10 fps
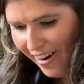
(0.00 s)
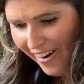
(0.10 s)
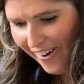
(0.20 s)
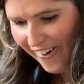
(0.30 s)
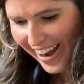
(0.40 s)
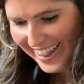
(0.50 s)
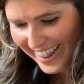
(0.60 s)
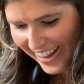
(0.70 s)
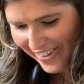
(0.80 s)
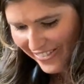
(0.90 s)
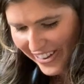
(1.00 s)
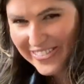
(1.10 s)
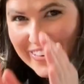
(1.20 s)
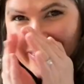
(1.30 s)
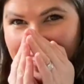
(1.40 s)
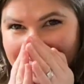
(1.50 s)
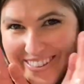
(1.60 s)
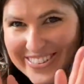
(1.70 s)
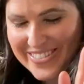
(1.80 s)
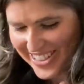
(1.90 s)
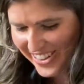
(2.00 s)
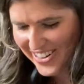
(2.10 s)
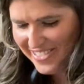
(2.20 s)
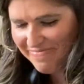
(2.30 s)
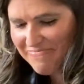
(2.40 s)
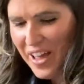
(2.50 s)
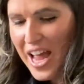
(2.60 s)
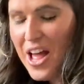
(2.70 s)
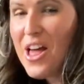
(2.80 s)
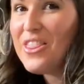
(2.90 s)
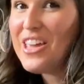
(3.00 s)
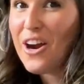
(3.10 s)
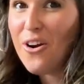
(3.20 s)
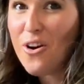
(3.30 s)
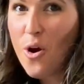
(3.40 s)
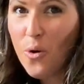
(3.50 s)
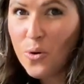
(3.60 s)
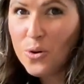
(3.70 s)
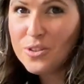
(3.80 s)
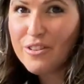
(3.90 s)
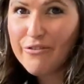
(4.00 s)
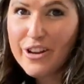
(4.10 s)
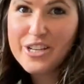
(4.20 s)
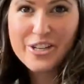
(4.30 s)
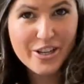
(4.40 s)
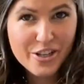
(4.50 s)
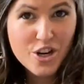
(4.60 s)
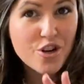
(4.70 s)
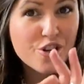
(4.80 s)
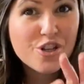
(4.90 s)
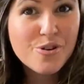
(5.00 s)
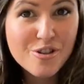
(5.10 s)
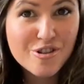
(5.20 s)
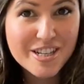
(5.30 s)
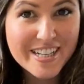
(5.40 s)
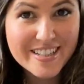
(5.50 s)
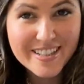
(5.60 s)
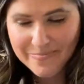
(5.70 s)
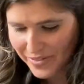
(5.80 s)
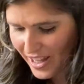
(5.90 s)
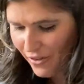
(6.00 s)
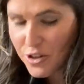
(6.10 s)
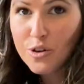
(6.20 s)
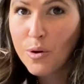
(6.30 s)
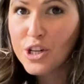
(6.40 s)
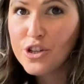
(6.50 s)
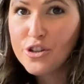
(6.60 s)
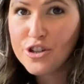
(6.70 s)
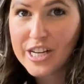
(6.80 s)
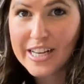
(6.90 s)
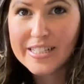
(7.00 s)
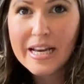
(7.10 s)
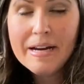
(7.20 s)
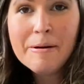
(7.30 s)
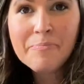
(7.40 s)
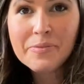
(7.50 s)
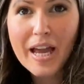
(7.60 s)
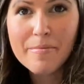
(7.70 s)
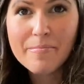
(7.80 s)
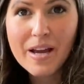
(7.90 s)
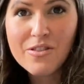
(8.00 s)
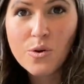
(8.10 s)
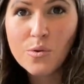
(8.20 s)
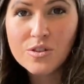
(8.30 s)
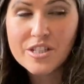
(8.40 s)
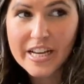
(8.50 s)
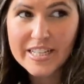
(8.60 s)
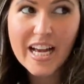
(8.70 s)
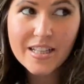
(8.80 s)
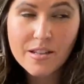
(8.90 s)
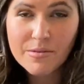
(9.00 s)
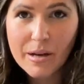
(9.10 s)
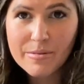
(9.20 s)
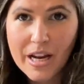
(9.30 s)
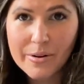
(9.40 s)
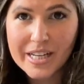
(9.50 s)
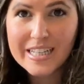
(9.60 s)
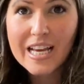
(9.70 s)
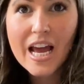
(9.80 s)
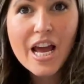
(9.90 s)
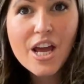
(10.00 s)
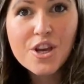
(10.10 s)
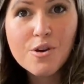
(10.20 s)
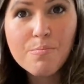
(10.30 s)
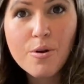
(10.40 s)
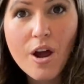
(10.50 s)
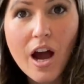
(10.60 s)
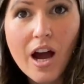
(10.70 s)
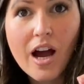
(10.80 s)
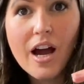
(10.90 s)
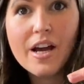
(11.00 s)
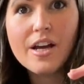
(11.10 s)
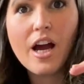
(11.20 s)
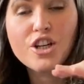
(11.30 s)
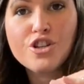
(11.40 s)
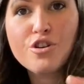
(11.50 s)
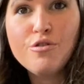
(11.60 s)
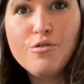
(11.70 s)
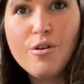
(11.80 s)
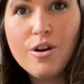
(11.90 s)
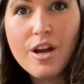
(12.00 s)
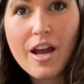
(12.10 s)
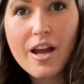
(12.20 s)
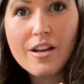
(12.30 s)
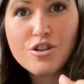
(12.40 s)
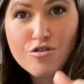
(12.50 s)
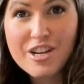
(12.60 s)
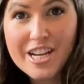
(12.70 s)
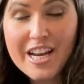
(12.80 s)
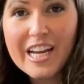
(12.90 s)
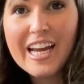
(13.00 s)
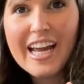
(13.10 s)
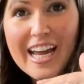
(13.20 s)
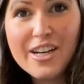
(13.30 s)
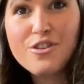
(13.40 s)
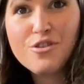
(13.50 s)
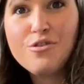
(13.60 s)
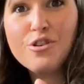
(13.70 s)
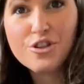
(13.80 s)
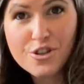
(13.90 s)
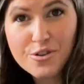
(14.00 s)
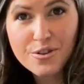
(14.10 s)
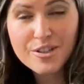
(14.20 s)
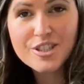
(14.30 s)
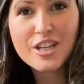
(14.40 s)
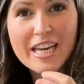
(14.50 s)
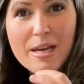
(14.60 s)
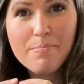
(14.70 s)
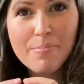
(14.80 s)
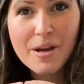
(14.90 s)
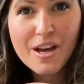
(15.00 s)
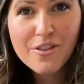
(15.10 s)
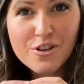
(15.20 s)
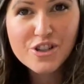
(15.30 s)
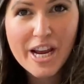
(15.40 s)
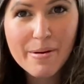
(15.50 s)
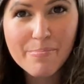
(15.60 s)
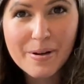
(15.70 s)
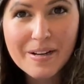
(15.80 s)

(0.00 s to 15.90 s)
Oh, I love them. Oh, I love them so. They are old vintage shoe trees. Now, if you don't know what a shoe tree is, um, in the olden days and sometimes nowadays, you put uh, a shoe tree into your shoes to keep the shape